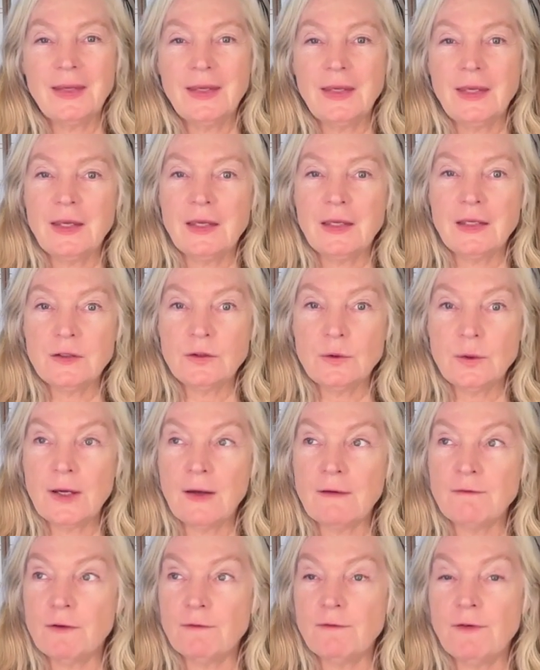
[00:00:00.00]
And you
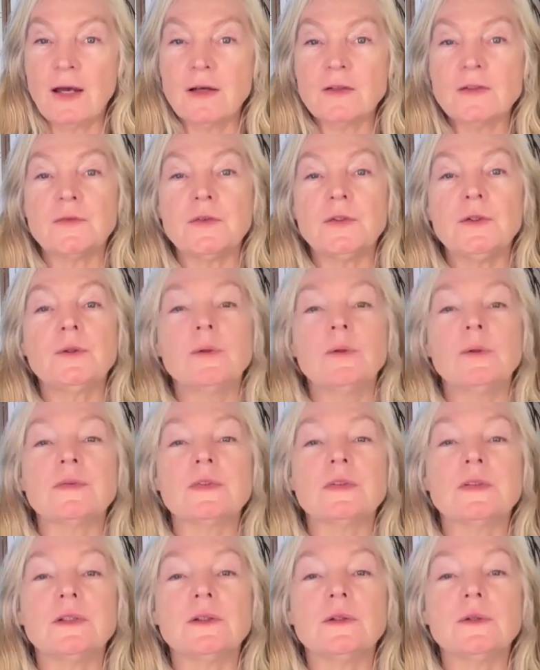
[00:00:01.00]
have a vast view.
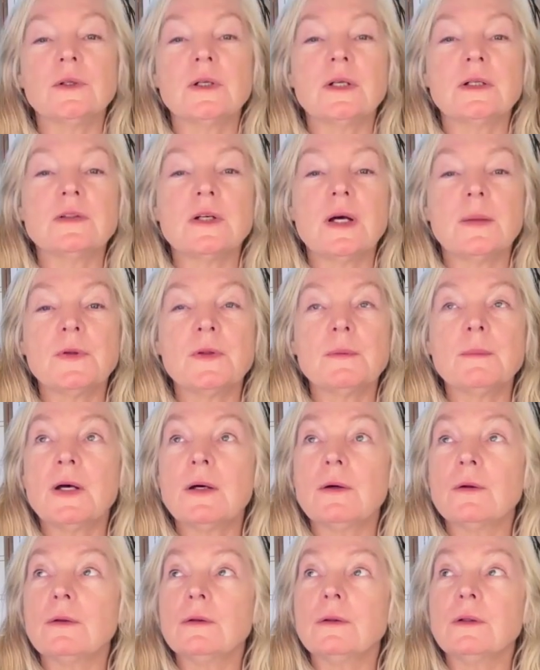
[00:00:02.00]
See, you're on top of the
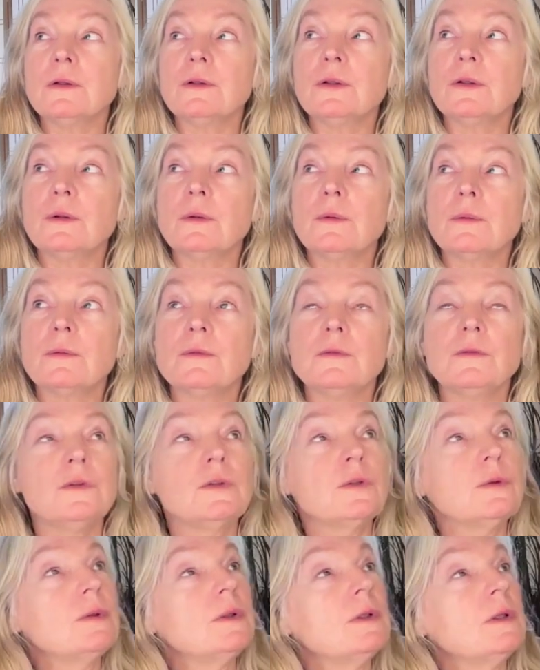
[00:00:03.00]
mountain and you're
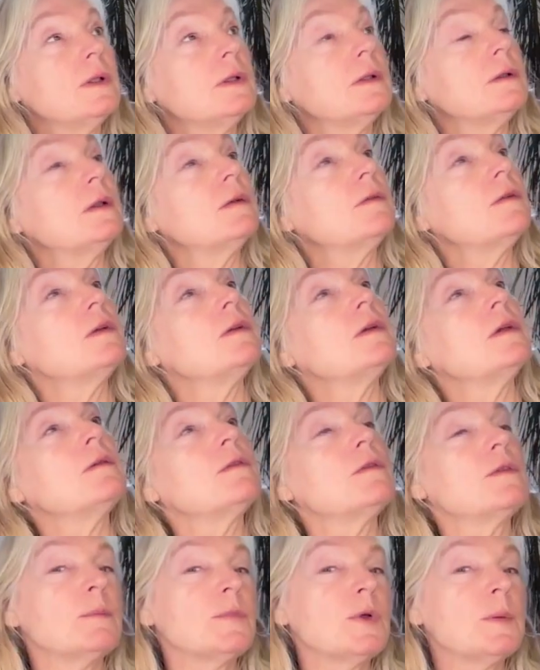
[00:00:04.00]
viewing everything
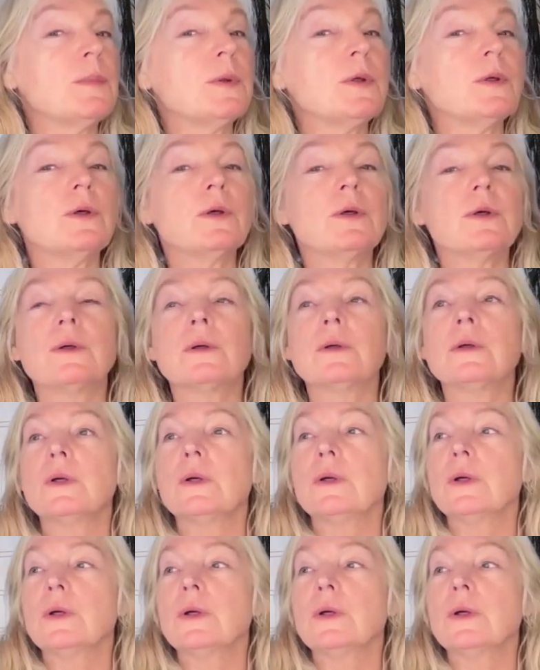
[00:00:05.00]
from up here.